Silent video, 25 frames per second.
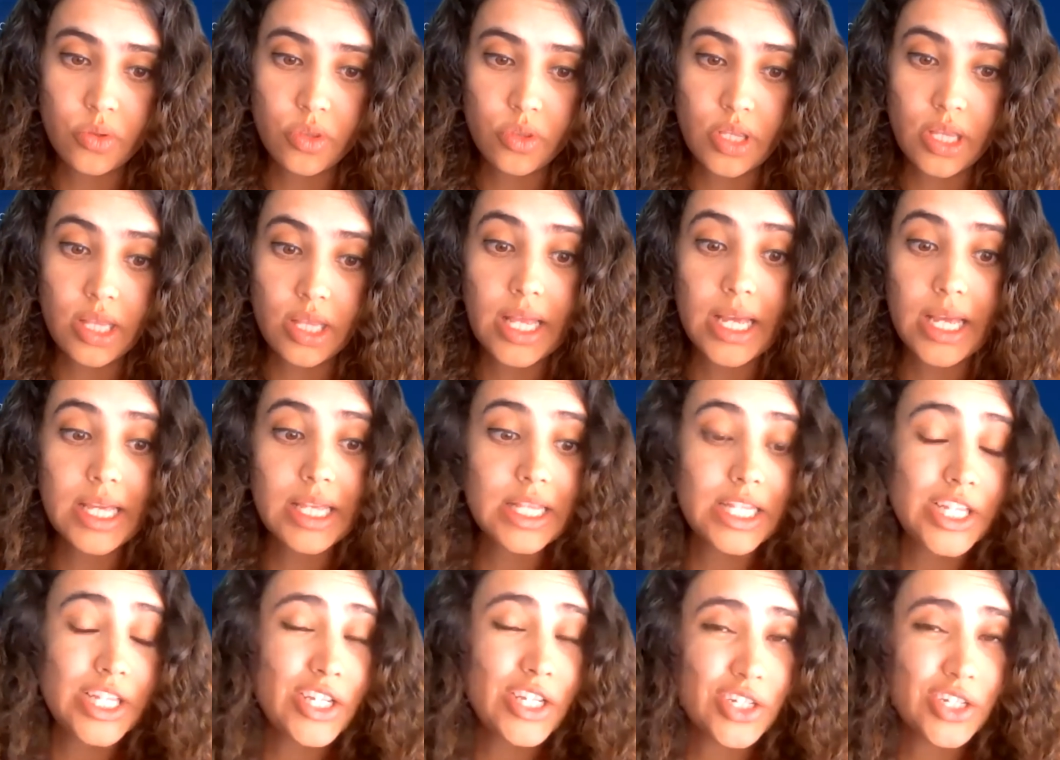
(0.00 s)

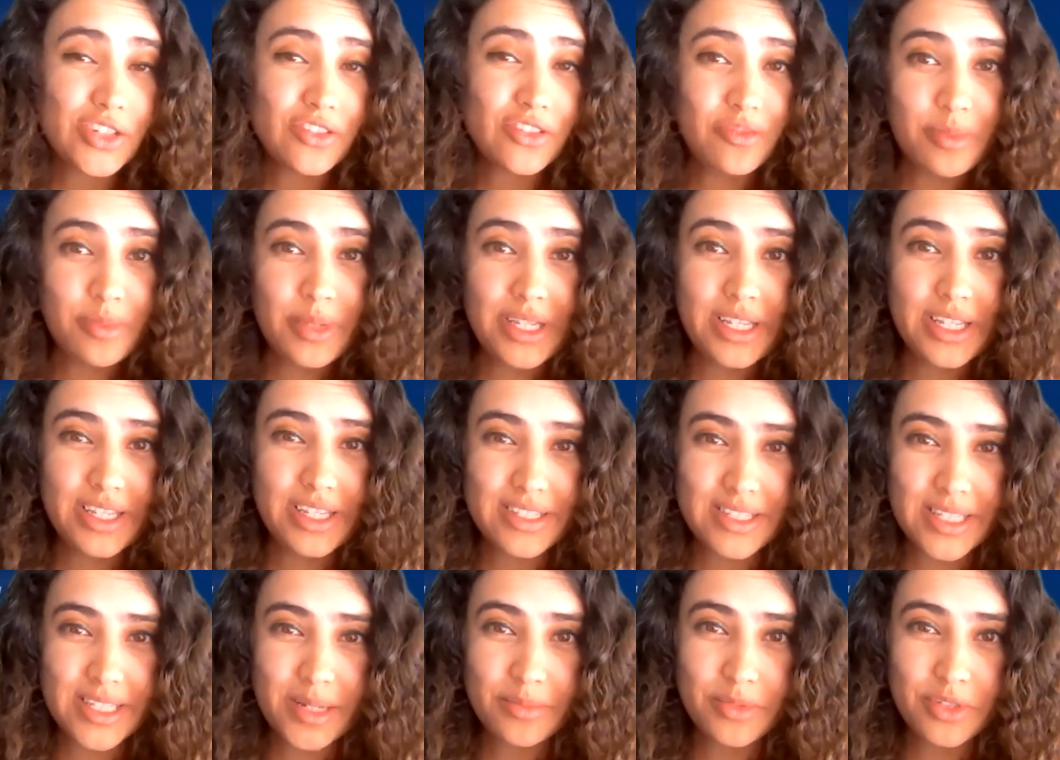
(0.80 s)
So the
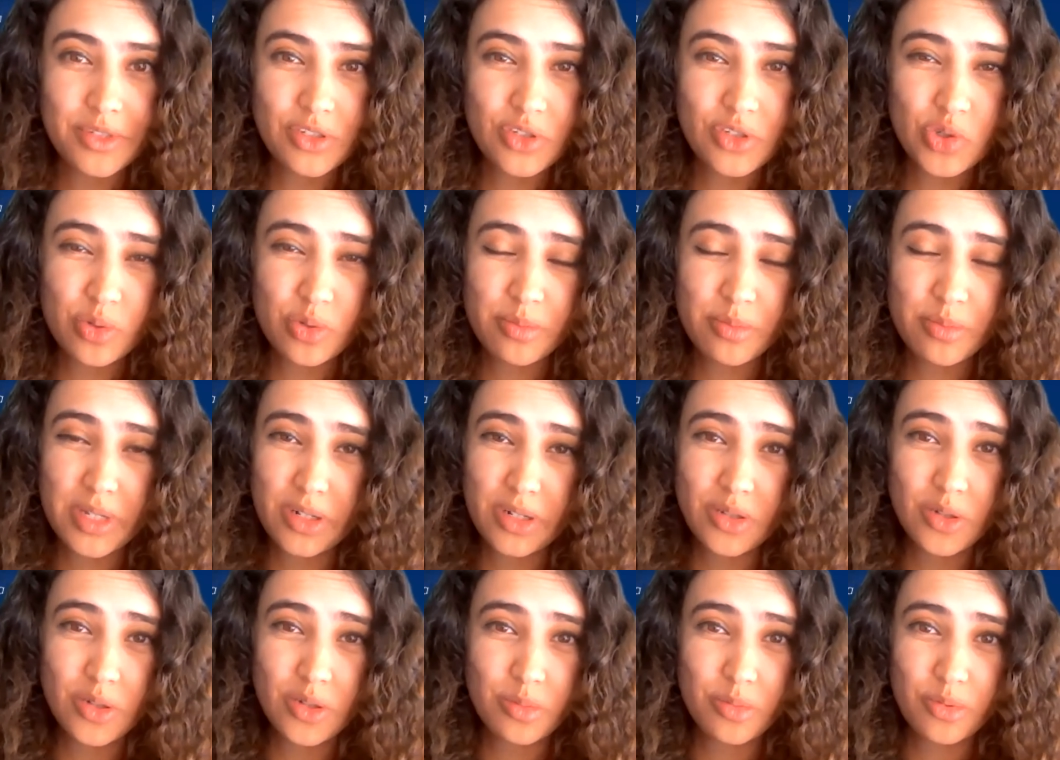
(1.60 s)
likelihood of being
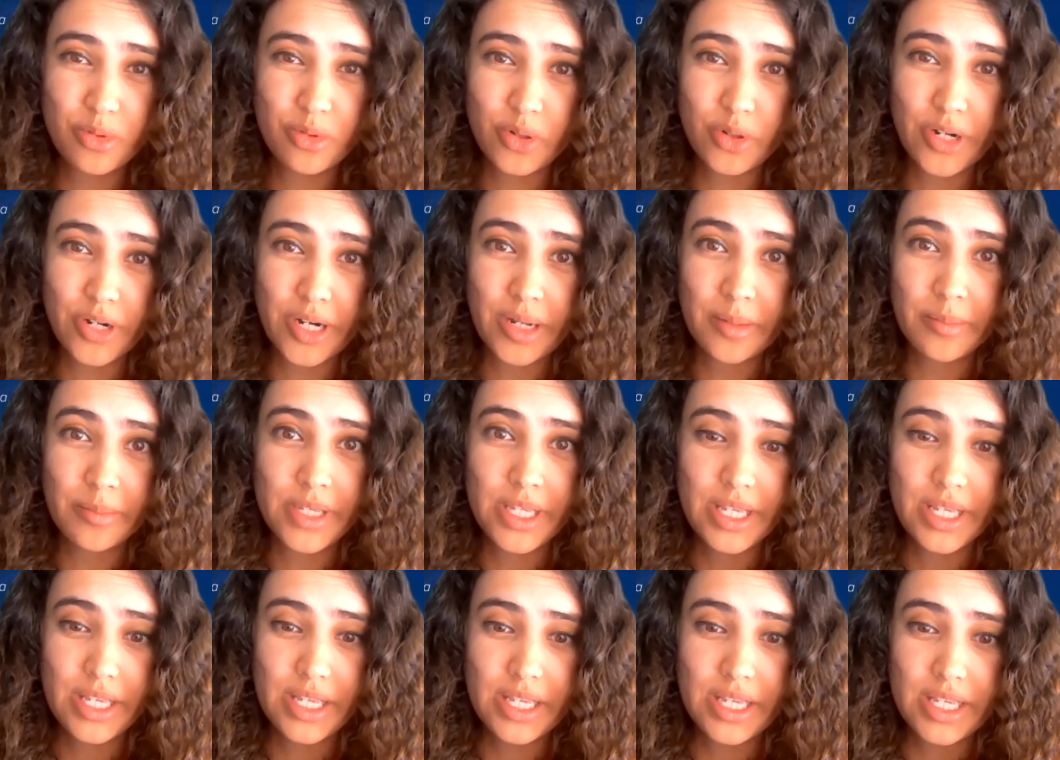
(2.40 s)
accepted into a
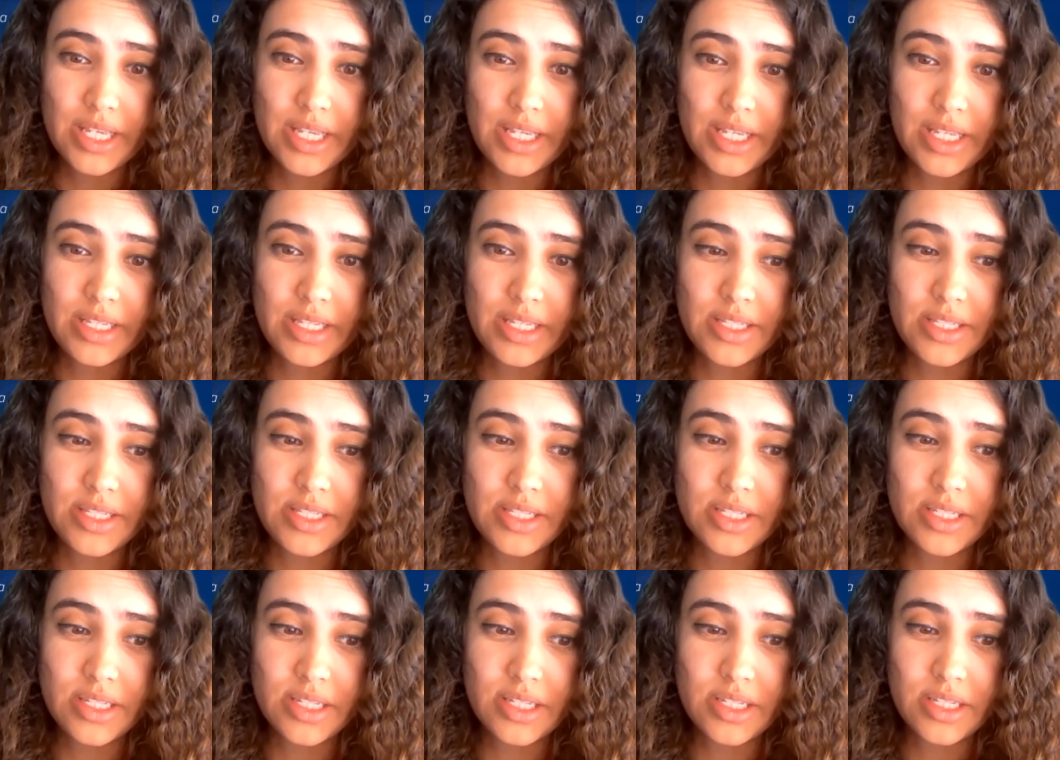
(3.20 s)
medical program
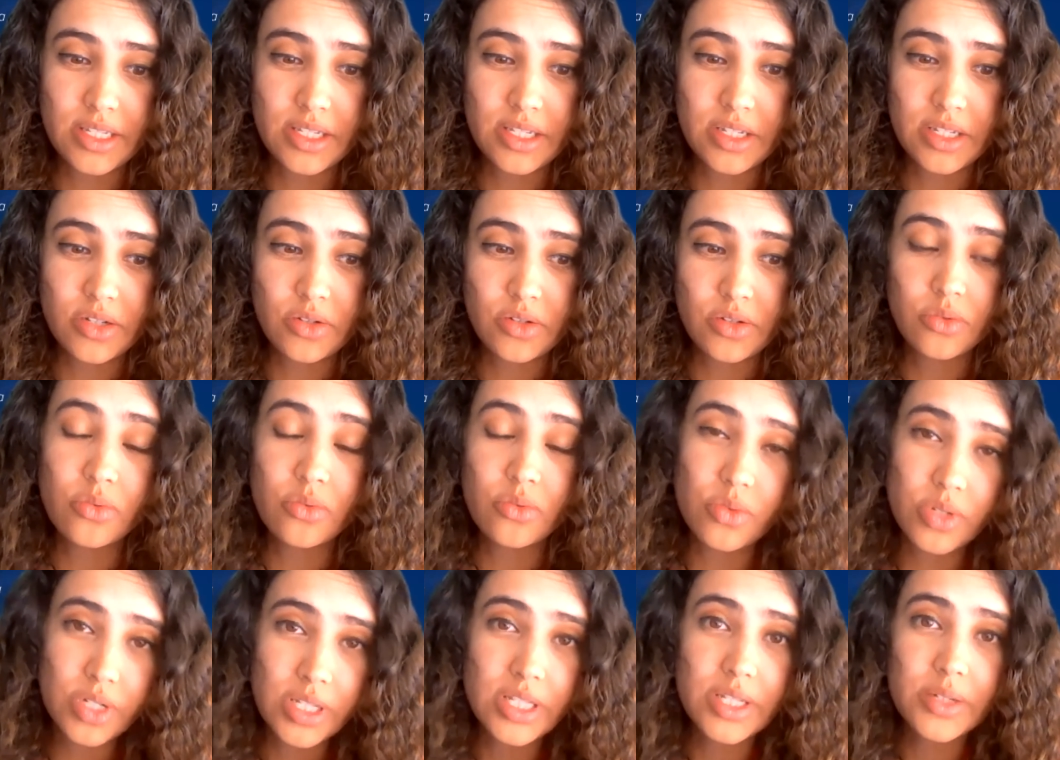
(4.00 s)

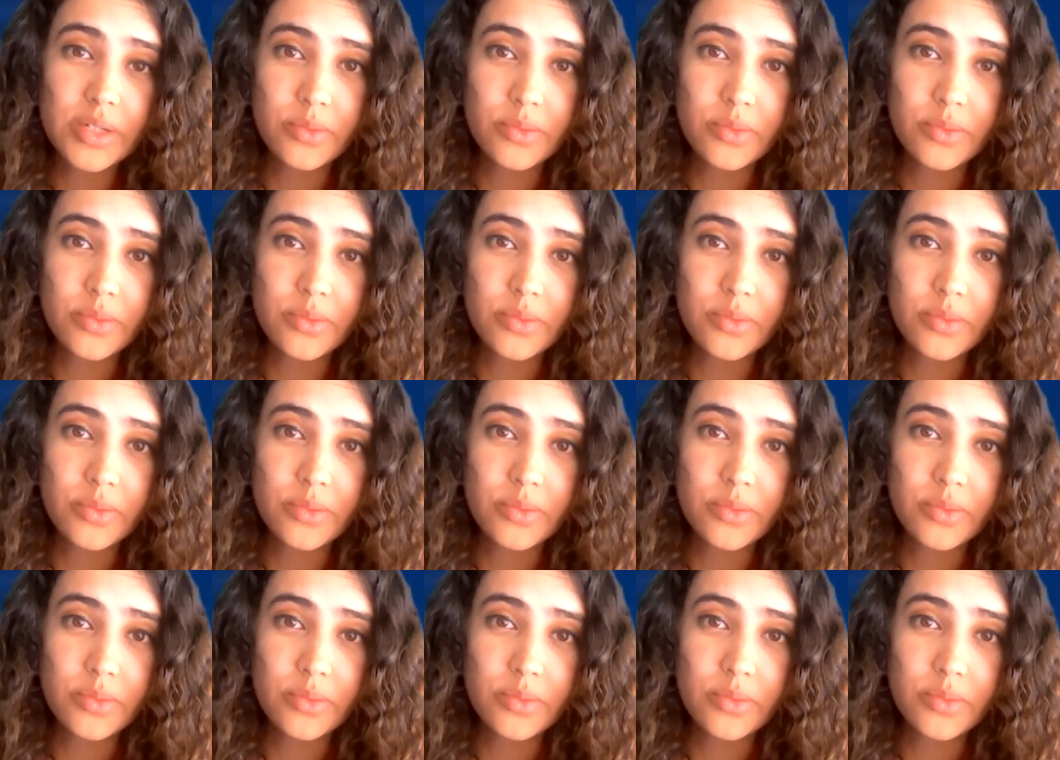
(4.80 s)
is